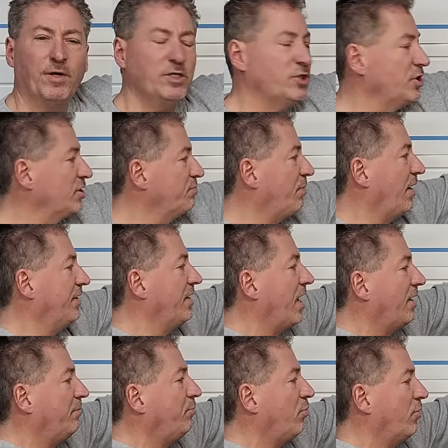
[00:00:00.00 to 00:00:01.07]
inches by
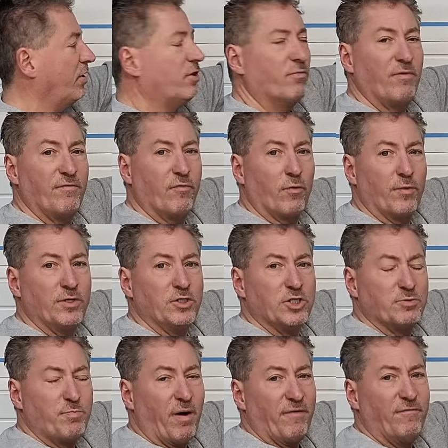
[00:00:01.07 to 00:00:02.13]
9.34
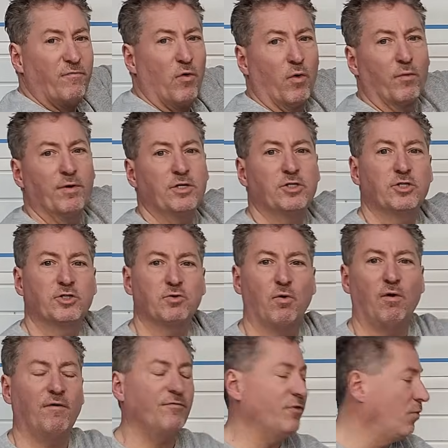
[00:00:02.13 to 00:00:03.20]
inches by 4 inches
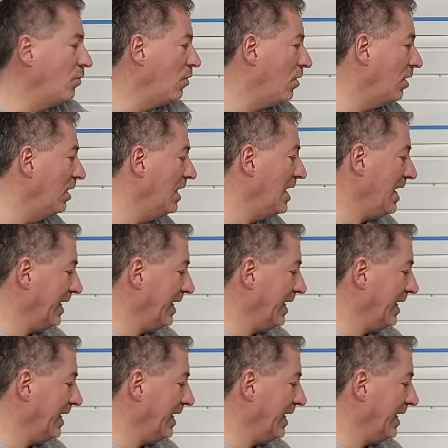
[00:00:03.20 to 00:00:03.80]
off the wall.